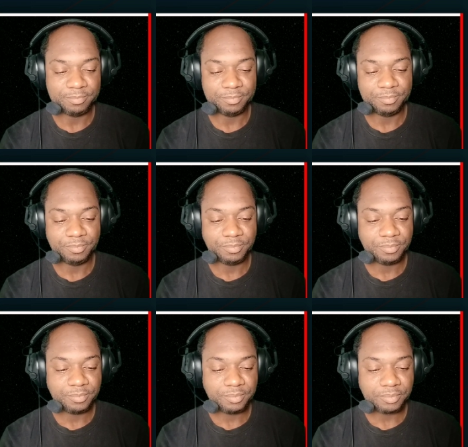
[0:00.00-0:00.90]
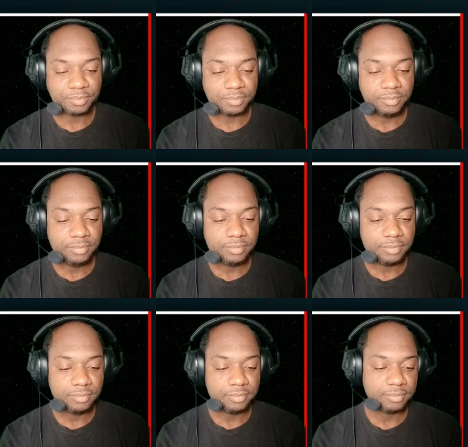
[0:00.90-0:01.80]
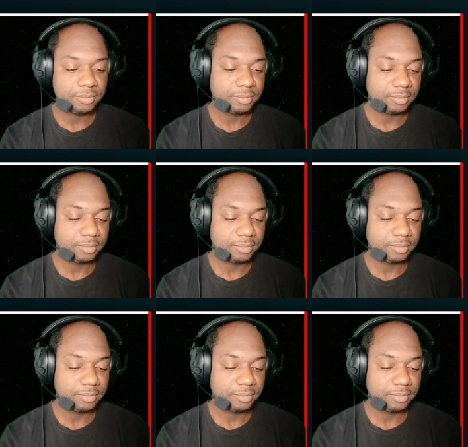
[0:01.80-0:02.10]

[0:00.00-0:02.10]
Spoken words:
No one is speaking in this clip.